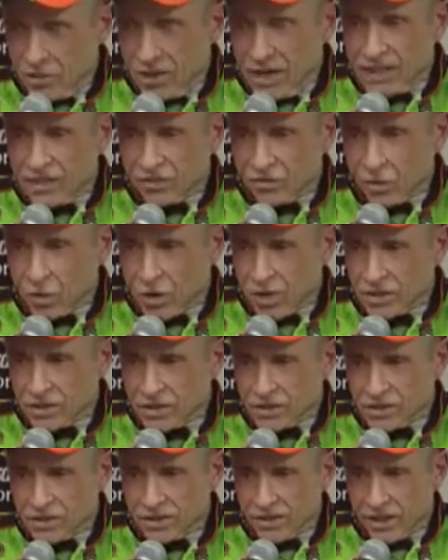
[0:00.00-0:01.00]
race for
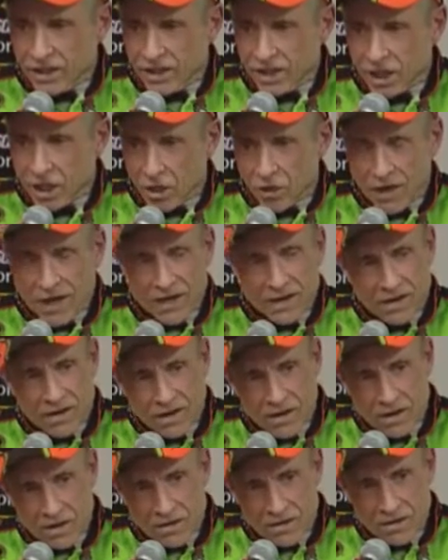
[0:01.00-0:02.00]
us, great
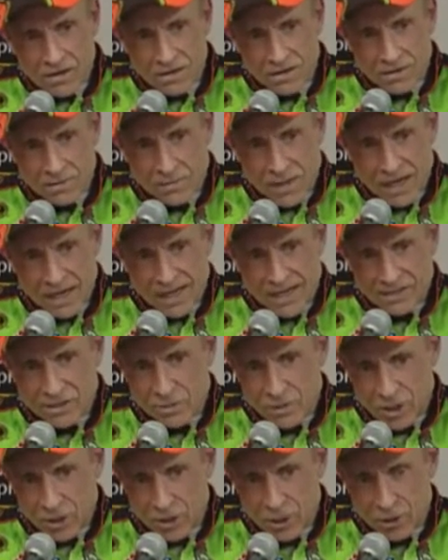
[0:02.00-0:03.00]
call by Lance
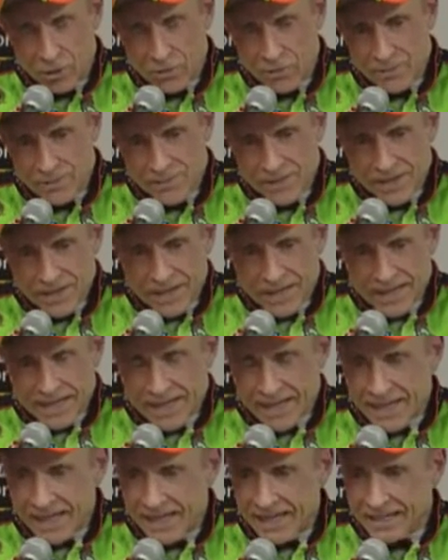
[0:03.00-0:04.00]
McGrew,
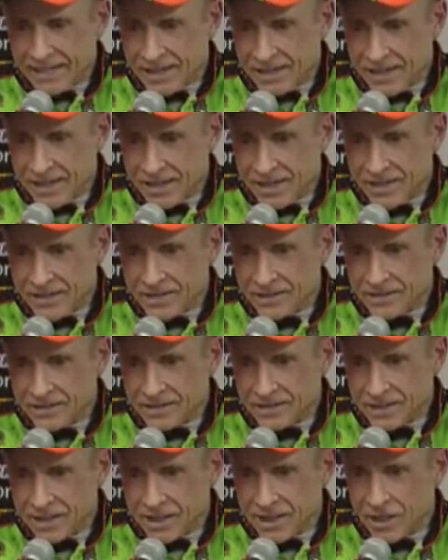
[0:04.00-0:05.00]
and
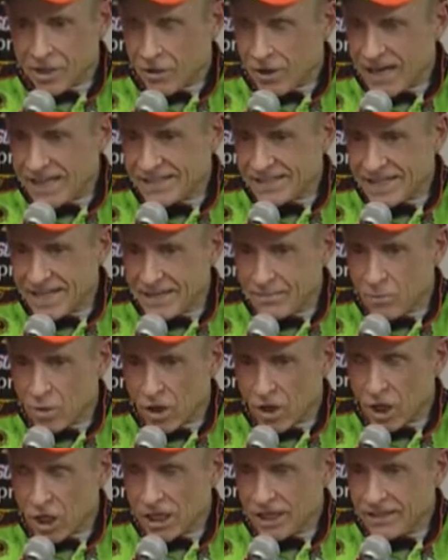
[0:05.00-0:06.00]
great
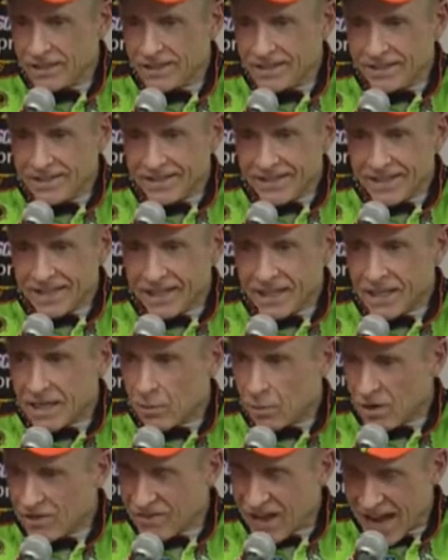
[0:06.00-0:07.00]
teamwork.
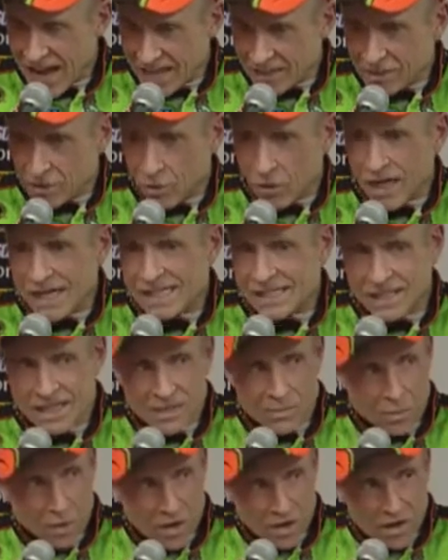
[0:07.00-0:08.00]
We've had great
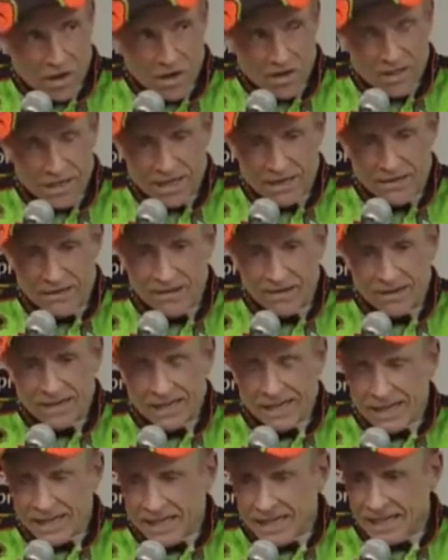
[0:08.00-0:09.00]
teamwork all year,
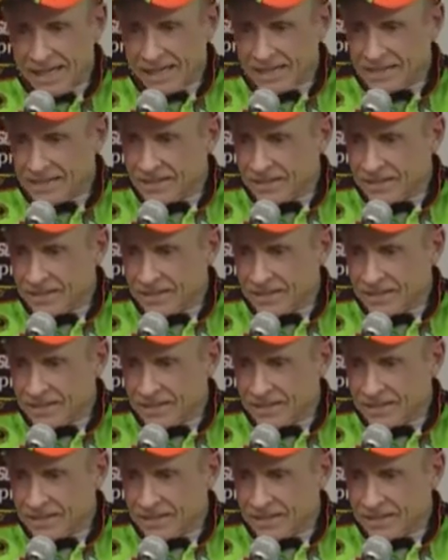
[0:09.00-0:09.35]
and